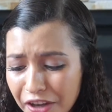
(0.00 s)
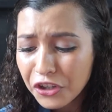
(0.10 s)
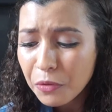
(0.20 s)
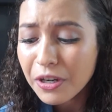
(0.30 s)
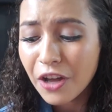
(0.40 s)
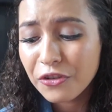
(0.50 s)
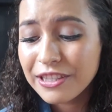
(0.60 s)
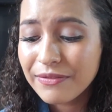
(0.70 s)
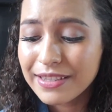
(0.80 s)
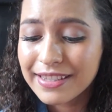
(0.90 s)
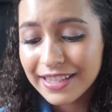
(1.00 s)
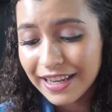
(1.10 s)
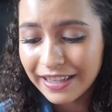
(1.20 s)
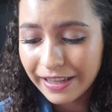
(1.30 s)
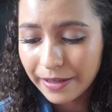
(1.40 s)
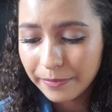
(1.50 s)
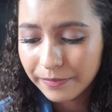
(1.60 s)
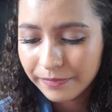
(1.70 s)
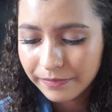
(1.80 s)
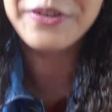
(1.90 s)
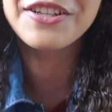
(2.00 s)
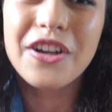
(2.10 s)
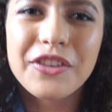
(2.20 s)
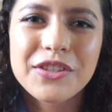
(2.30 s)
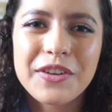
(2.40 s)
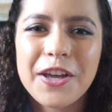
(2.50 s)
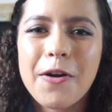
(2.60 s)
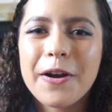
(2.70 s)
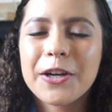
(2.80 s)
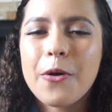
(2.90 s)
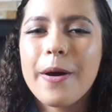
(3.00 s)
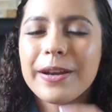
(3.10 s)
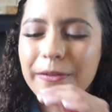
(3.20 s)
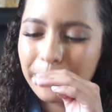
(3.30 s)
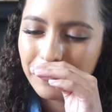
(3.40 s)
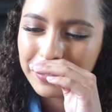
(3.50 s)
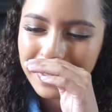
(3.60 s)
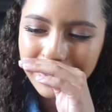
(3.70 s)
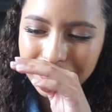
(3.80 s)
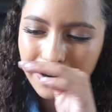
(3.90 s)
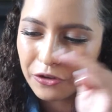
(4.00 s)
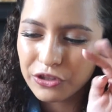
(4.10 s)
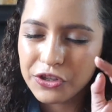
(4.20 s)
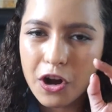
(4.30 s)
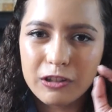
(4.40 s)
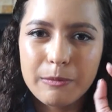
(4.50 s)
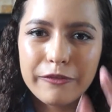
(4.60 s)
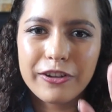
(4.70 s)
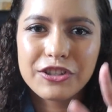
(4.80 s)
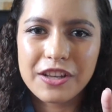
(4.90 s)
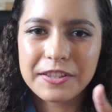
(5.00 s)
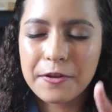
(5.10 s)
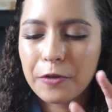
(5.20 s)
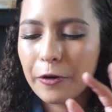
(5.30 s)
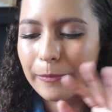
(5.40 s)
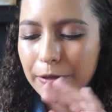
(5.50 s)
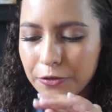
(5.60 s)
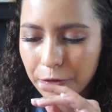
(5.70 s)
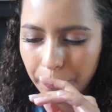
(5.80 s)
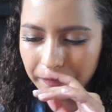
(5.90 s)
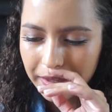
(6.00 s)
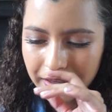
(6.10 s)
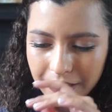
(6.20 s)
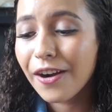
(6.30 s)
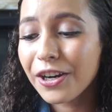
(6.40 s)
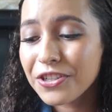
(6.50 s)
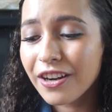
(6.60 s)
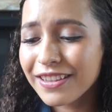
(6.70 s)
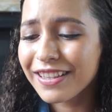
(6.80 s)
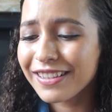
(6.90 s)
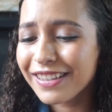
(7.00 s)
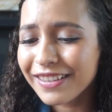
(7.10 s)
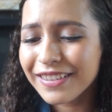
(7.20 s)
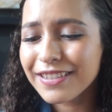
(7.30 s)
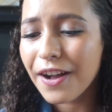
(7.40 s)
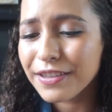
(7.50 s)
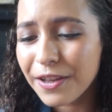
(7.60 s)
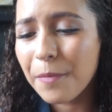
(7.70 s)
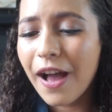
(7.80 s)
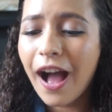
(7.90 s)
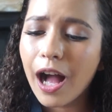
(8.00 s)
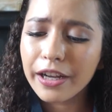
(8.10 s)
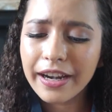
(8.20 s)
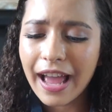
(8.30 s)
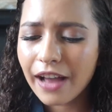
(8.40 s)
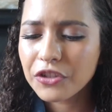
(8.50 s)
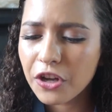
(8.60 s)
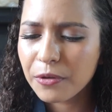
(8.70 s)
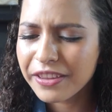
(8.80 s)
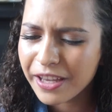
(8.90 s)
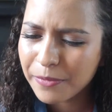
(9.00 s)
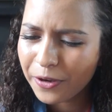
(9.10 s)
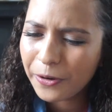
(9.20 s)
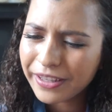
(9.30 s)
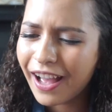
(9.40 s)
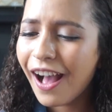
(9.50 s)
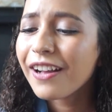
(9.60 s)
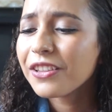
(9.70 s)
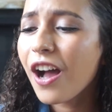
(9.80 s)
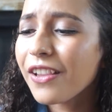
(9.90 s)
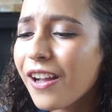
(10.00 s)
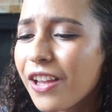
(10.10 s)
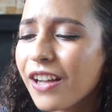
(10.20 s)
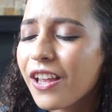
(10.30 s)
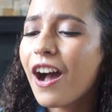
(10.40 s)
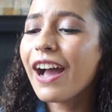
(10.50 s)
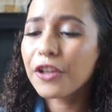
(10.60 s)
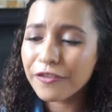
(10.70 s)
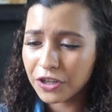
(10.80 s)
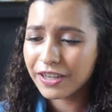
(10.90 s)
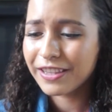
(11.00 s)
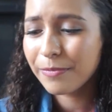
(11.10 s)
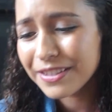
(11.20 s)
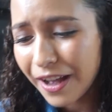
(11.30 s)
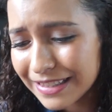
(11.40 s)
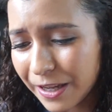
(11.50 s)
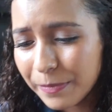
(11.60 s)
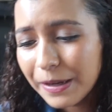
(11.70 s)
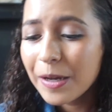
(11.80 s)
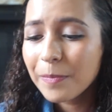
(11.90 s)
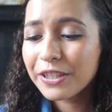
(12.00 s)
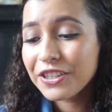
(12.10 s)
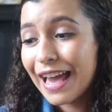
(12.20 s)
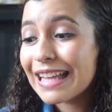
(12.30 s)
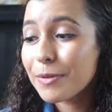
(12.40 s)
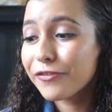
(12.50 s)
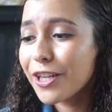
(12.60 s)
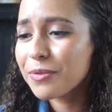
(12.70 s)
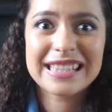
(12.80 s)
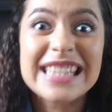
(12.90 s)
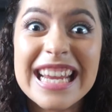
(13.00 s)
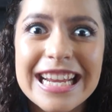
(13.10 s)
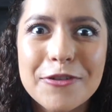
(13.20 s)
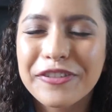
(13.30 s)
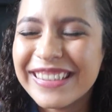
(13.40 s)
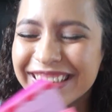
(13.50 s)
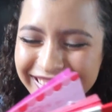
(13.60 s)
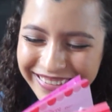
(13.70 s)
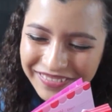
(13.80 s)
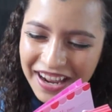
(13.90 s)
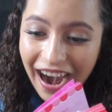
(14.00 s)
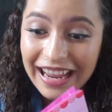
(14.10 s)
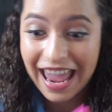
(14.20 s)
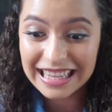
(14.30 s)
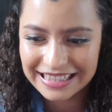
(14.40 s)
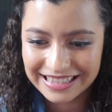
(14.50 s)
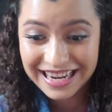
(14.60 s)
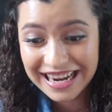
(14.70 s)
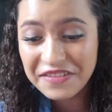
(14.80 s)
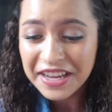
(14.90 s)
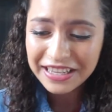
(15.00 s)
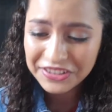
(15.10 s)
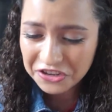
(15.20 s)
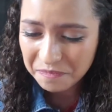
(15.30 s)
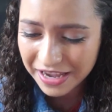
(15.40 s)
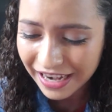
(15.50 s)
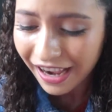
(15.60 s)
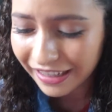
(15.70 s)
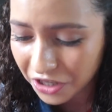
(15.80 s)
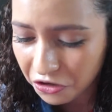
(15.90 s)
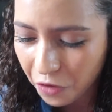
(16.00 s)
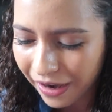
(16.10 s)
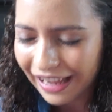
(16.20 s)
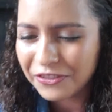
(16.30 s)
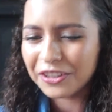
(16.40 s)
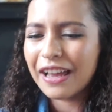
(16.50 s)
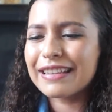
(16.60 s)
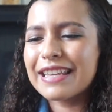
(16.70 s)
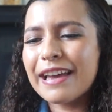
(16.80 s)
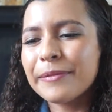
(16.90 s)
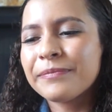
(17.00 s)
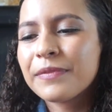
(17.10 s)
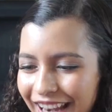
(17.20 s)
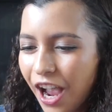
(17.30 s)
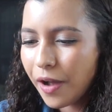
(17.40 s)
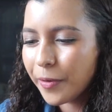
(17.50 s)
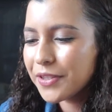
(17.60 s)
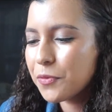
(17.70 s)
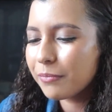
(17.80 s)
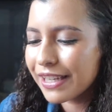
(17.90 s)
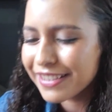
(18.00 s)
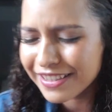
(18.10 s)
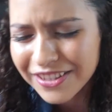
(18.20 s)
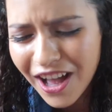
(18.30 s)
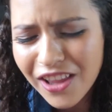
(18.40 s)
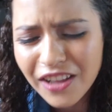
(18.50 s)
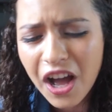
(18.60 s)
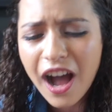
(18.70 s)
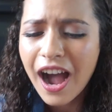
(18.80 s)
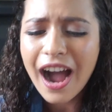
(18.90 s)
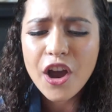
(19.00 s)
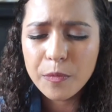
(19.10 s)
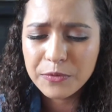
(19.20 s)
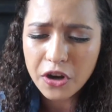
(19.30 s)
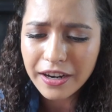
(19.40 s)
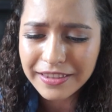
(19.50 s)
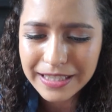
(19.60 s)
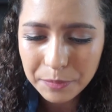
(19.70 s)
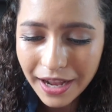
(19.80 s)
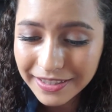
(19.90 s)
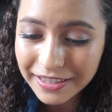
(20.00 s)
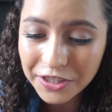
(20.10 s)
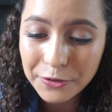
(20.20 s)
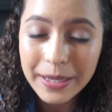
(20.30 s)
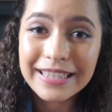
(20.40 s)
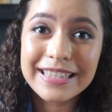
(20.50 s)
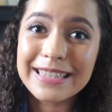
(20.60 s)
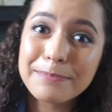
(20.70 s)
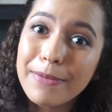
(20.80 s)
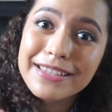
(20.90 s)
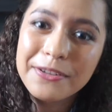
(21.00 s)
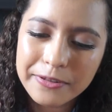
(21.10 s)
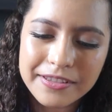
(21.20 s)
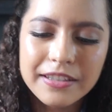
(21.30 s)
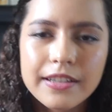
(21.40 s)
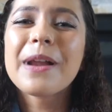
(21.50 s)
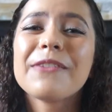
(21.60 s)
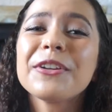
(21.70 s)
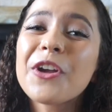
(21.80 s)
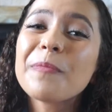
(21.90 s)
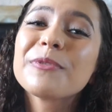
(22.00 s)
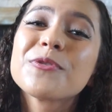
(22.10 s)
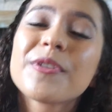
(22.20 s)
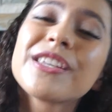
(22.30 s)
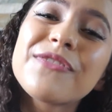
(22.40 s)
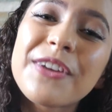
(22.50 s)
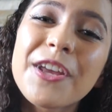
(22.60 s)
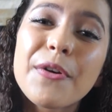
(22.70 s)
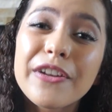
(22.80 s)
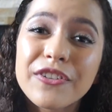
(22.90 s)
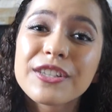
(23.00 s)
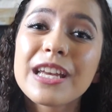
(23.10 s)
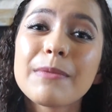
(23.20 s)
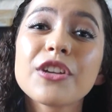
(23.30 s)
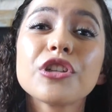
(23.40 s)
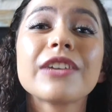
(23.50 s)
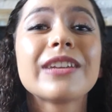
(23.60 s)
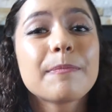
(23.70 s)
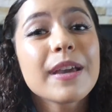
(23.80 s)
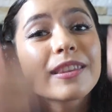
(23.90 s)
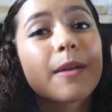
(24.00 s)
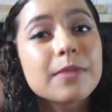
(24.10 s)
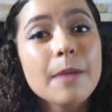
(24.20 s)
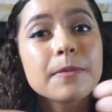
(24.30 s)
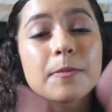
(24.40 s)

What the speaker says: I don't know what others even see in him. Finish off this video, I'm gonna go ahead and recite another song my friend Jessica wrote in my journal. I heard Jonathan, he is awesome. I'm gonna have children with him. Oh yeah, la la la la, I love Jonathan, he's awesome. But he just has to be friends with Steve. I hate Steve, he's stupid, and I don't know why I ever liked him. And how I'm going to swim lessons, la la la. I hope Jonathan is practicing too so I can see his muscles. I really hope you enjoyed this video, and if you did, make sure you give it a big thumbs up,